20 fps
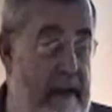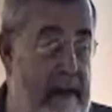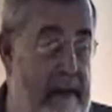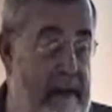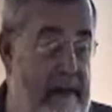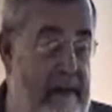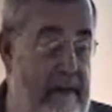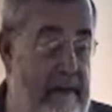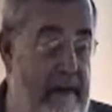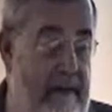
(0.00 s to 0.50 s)

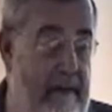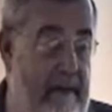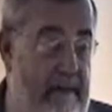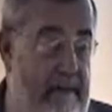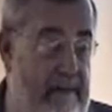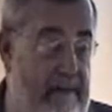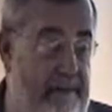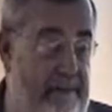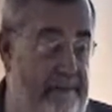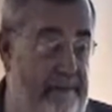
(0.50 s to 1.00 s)
And
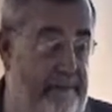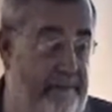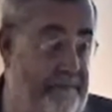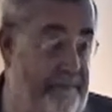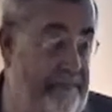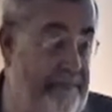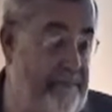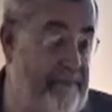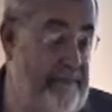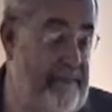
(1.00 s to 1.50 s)
so
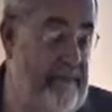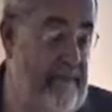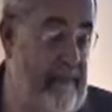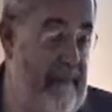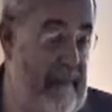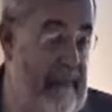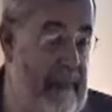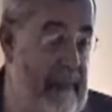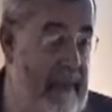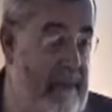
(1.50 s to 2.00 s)

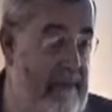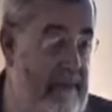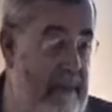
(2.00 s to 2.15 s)
it's